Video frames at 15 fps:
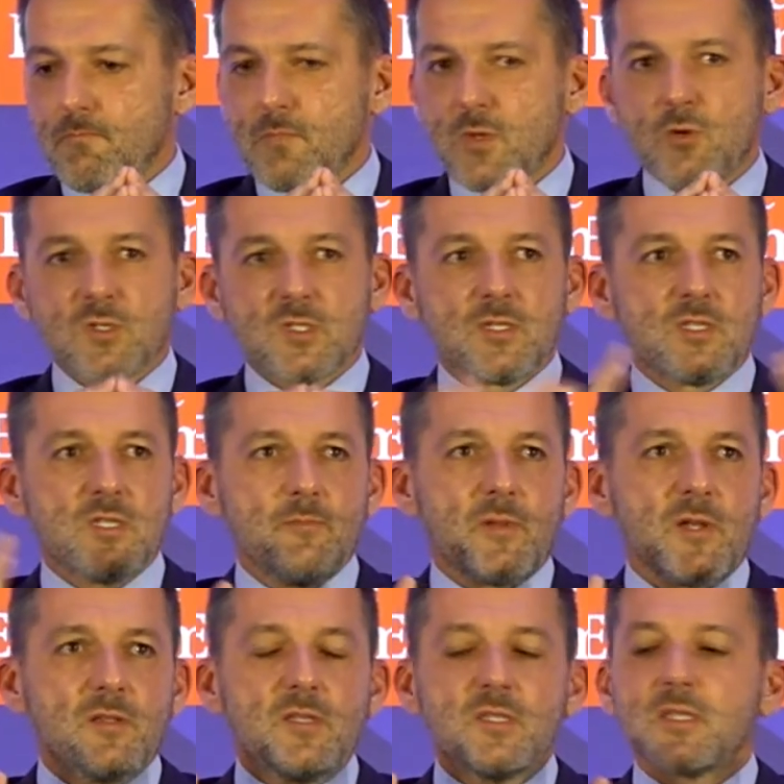because they
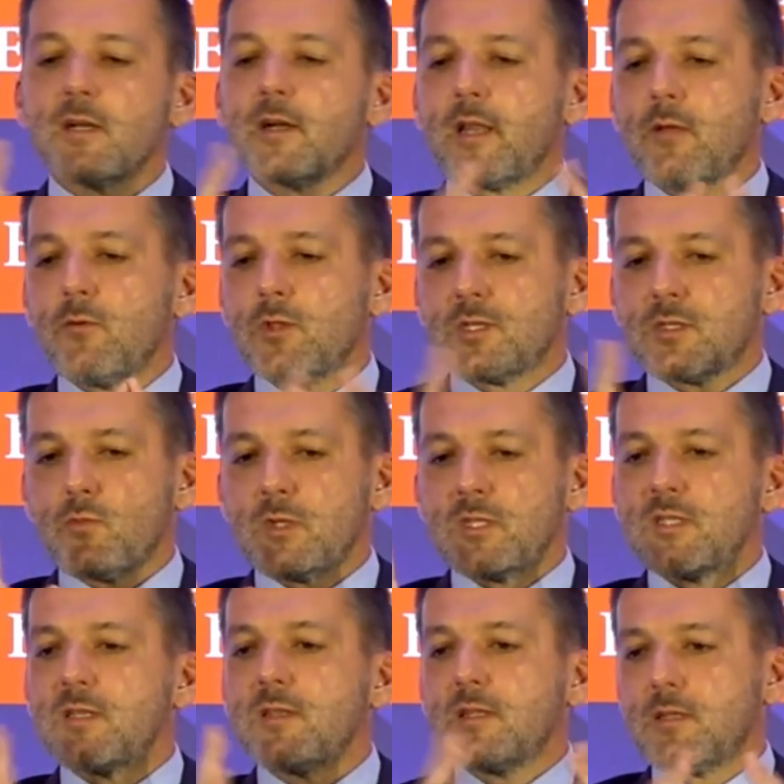simply disagree with what
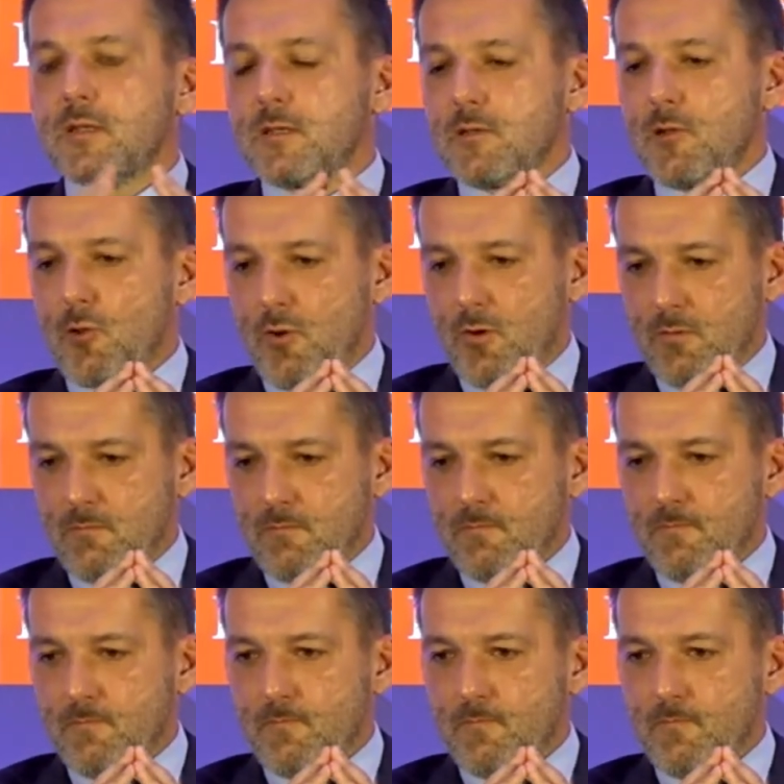is written in the law.
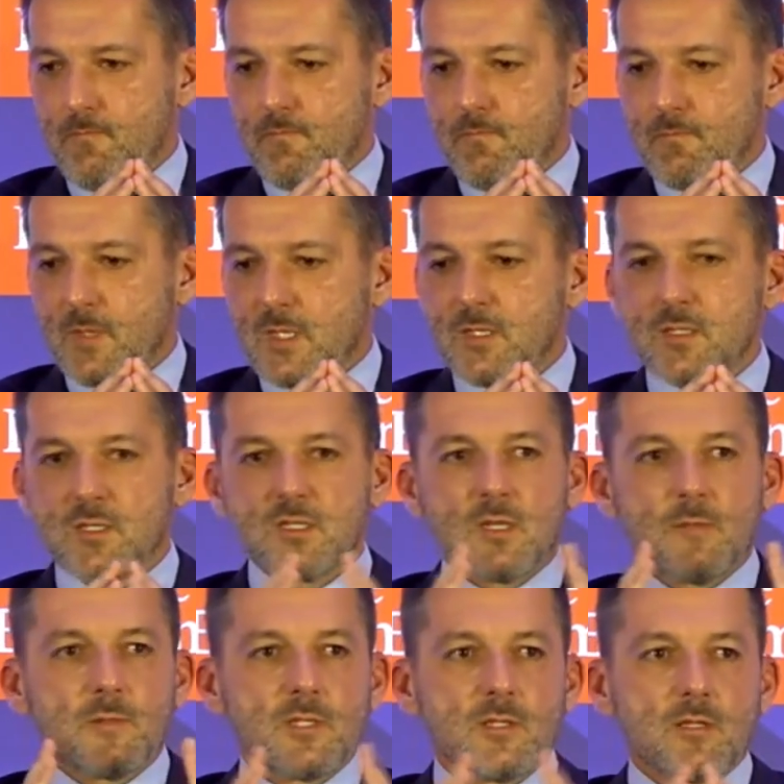And this is
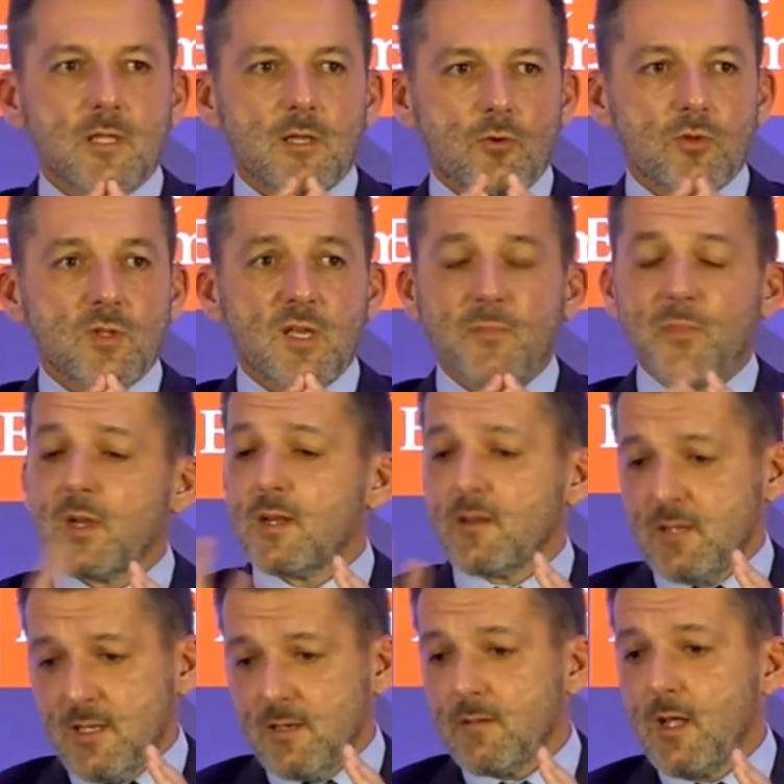something that cannot happen.
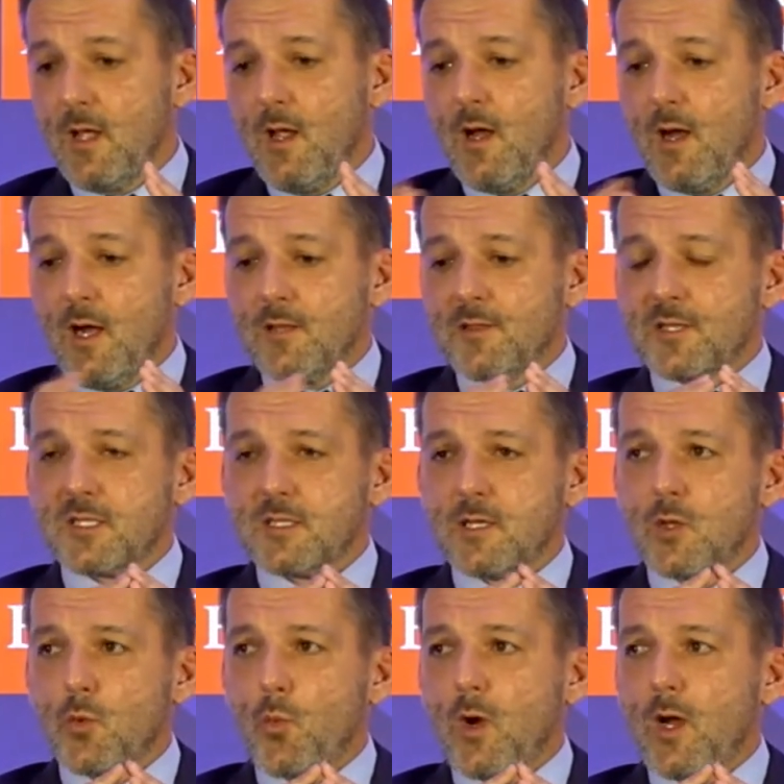And then I
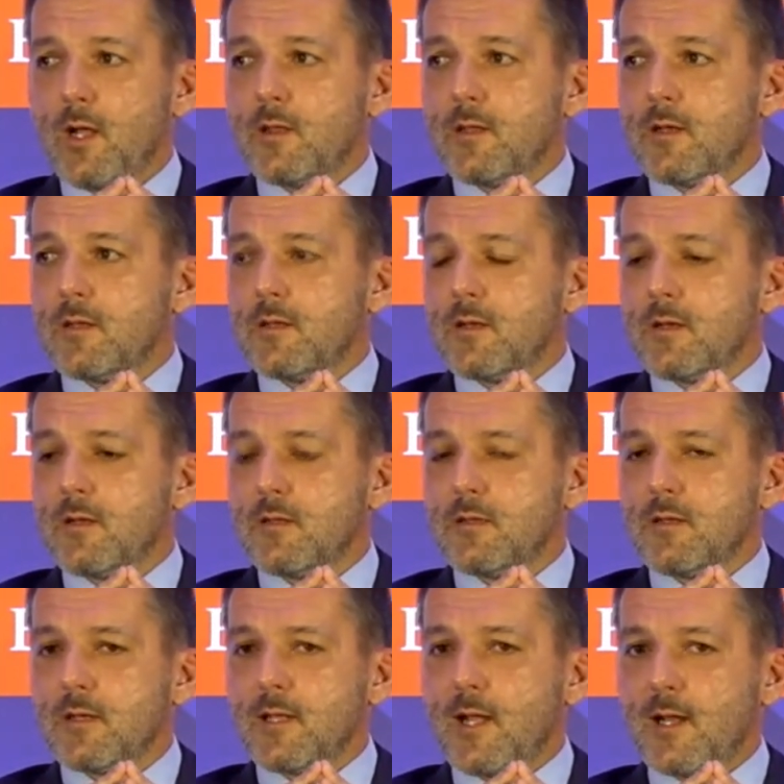understand why
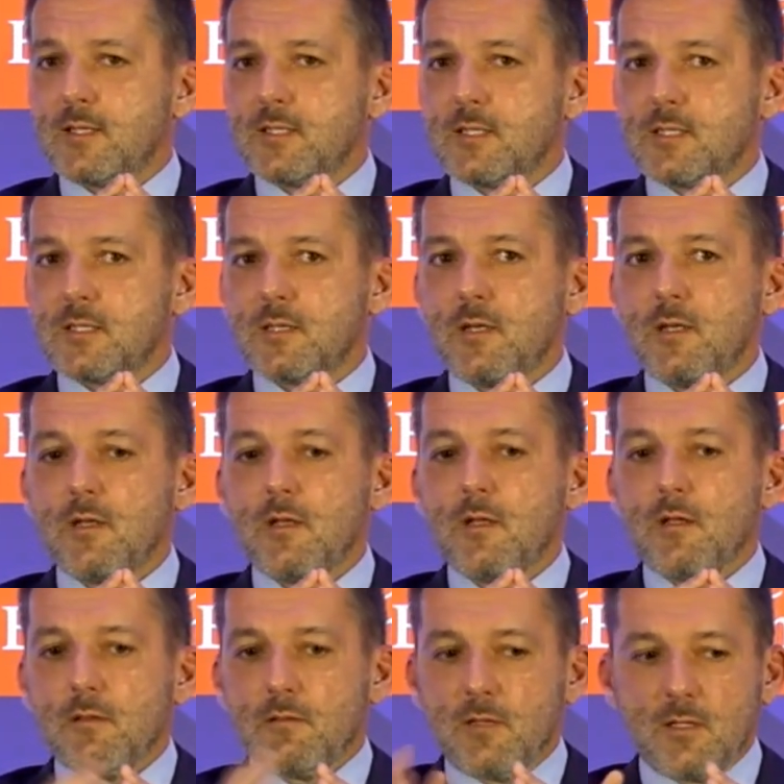the analysis
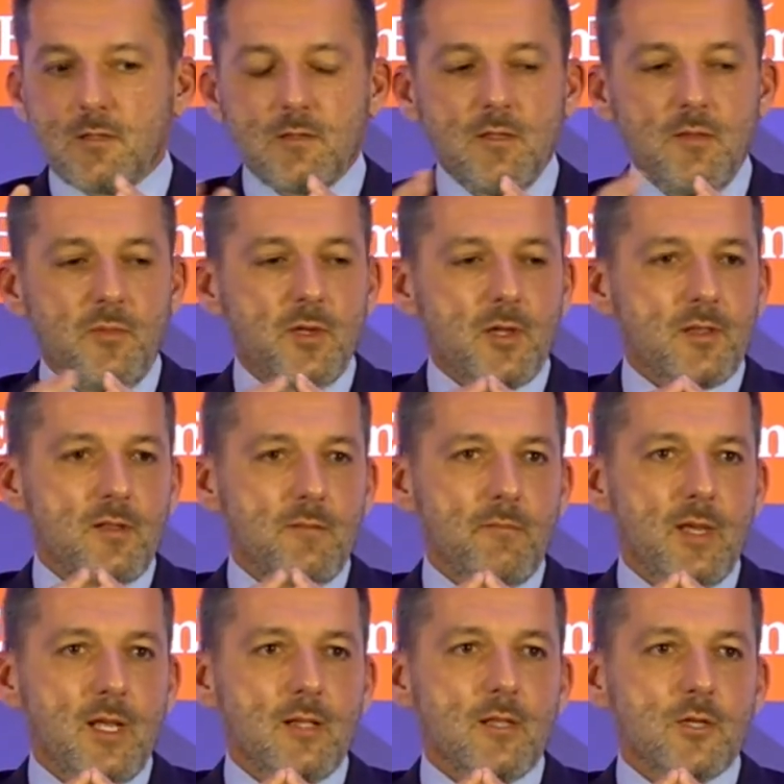that EBRD
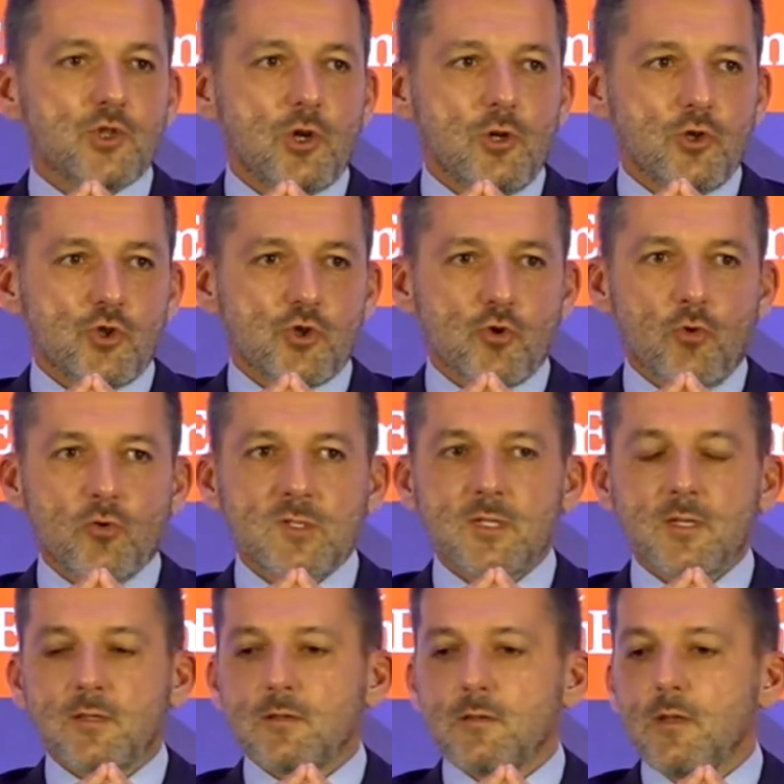made actually shows
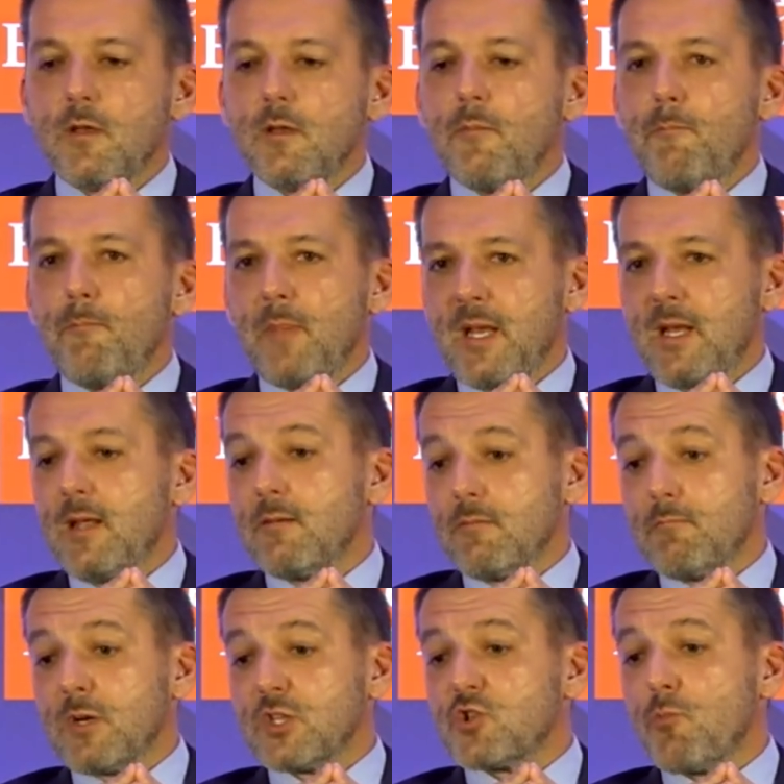that
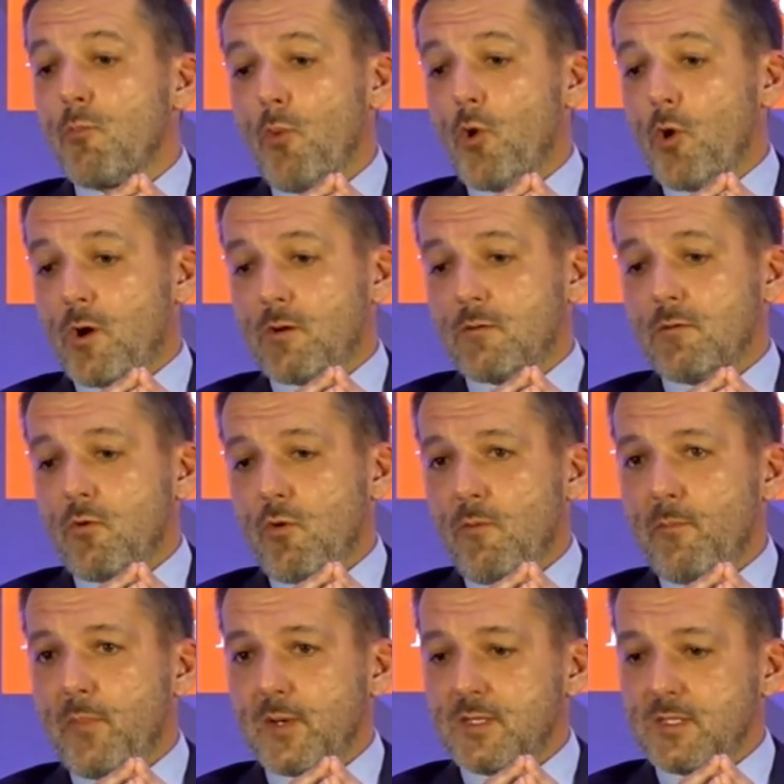much more
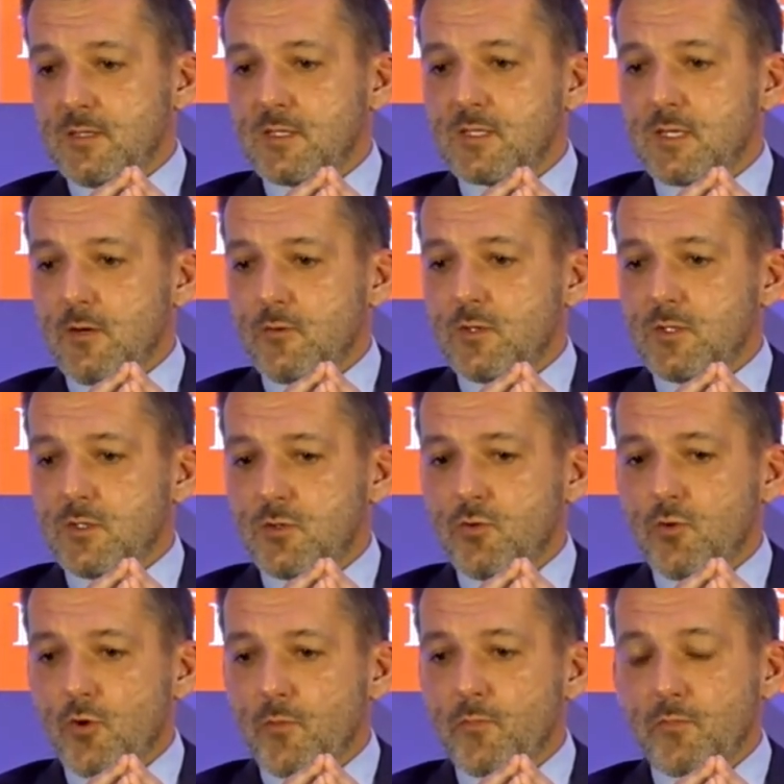companies in Southeast
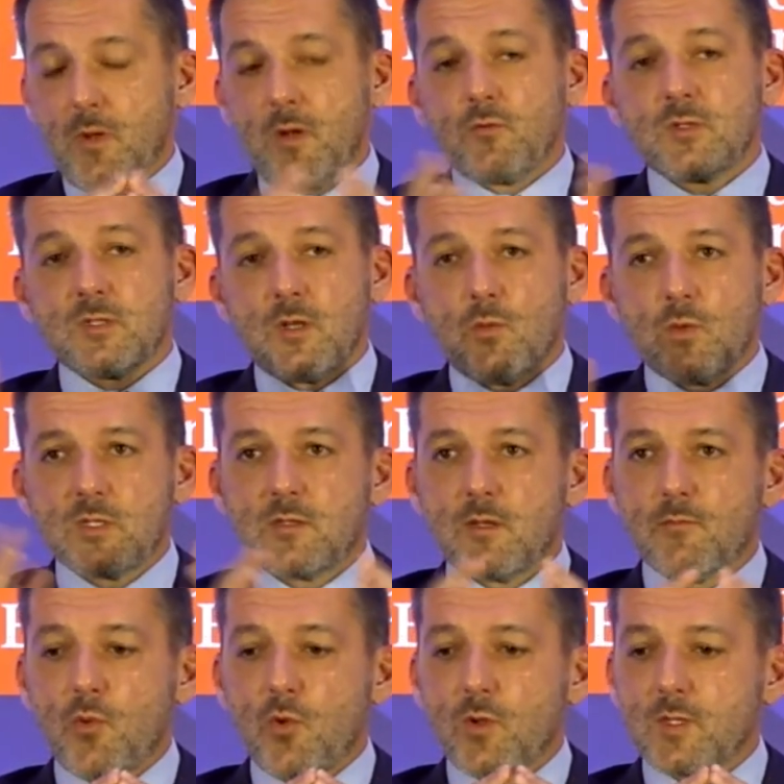Europe, I would say
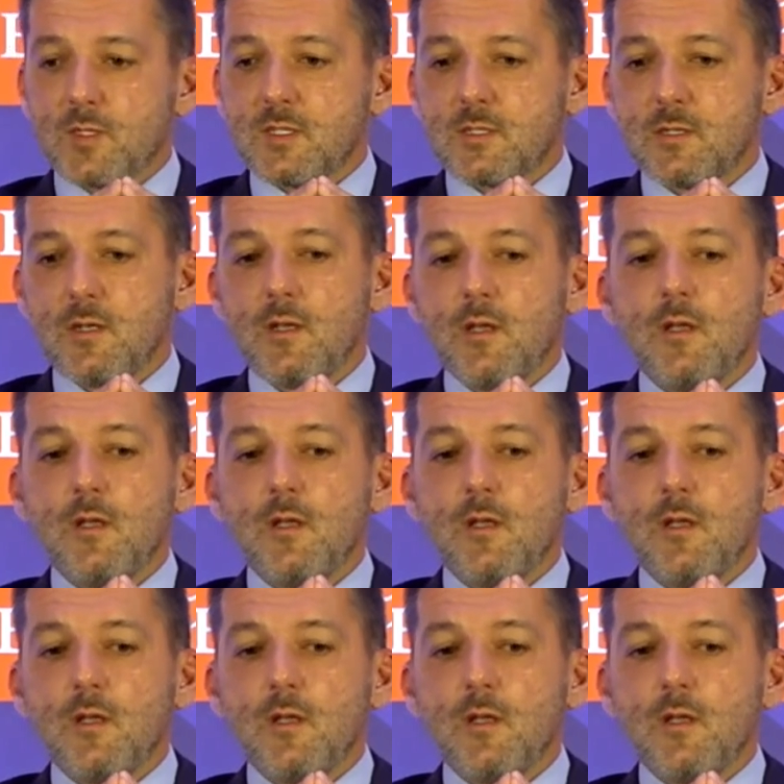Western Balkans,